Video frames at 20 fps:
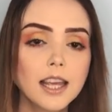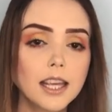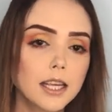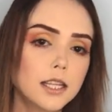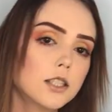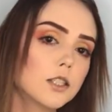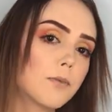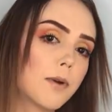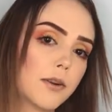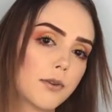
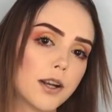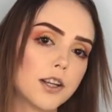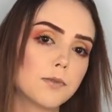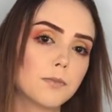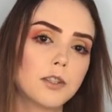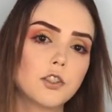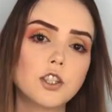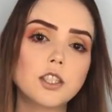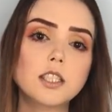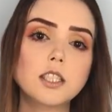into my
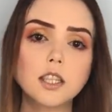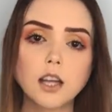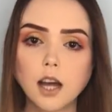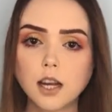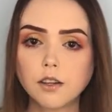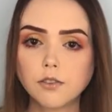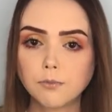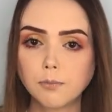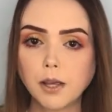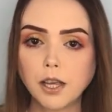regimen just to
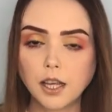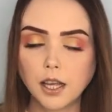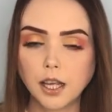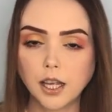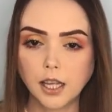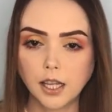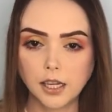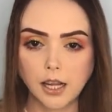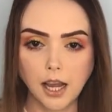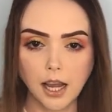kind of make
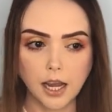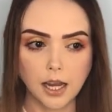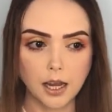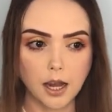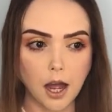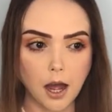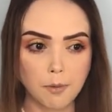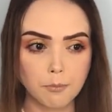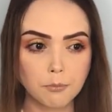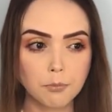it a
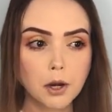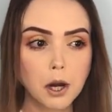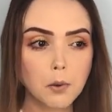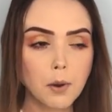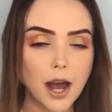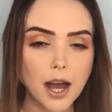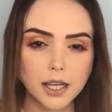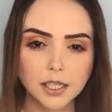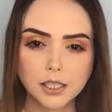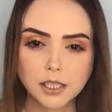um,
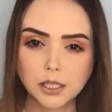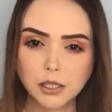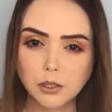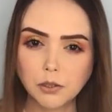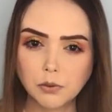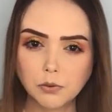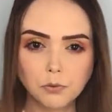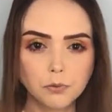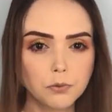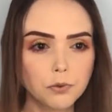
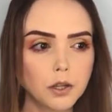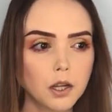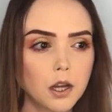proactive